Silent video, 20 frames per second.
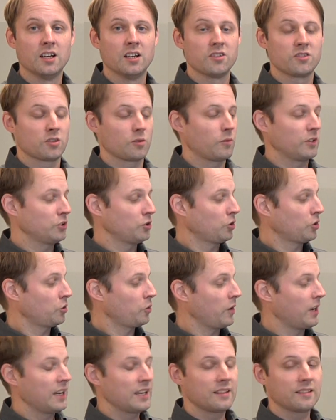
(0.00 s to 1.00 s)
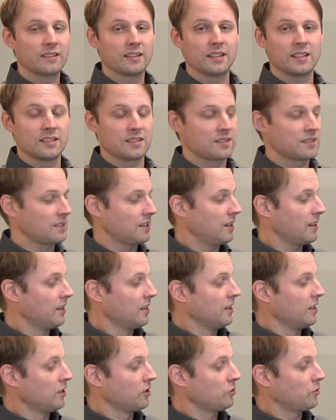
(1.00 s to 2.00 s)
So what you create is uh,
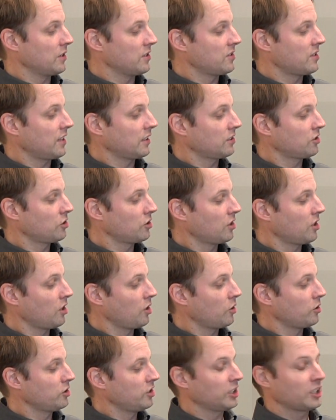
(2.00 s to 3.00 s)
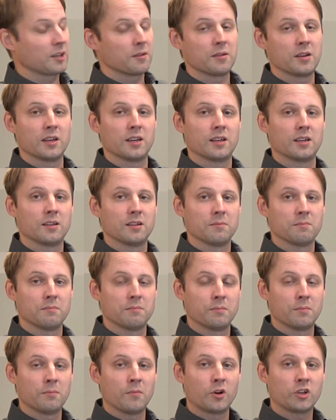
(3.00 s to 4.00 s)
transaction logic uh,
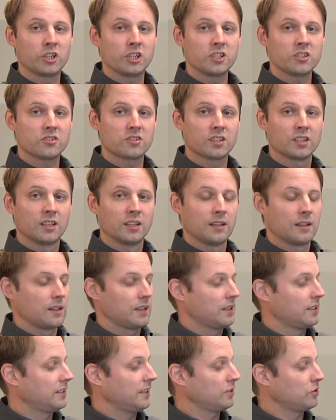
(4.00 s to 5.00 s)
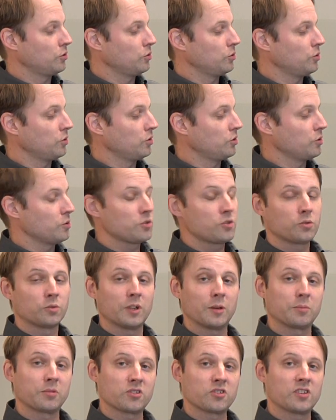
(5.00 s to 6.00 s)
models that you use to
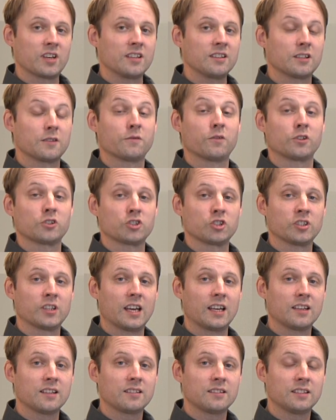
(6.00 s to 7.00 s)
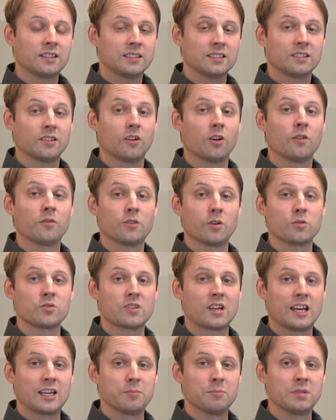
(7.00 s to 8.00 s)
represent the functionality of those
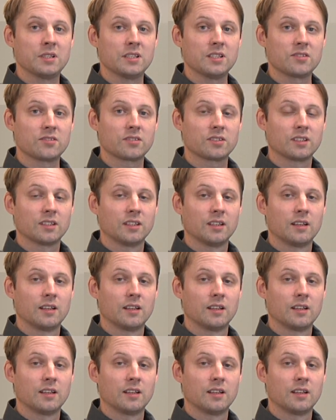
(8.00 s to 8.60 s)
IPs.